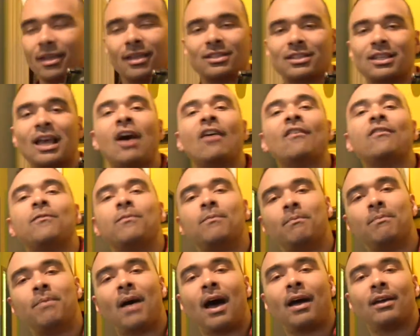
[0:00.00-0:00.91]
South
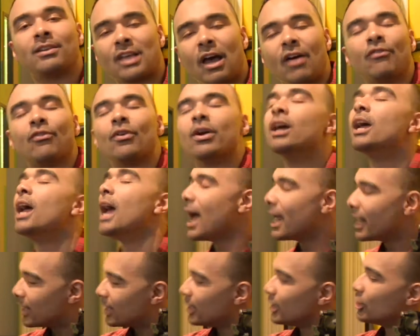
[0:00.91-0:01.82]
by Southwest.
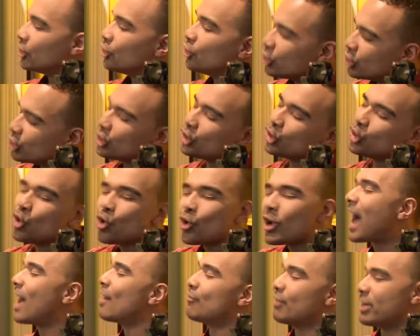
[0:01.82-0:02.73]
You
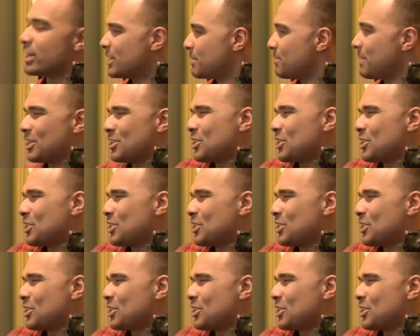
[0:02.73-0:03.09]
got a resume,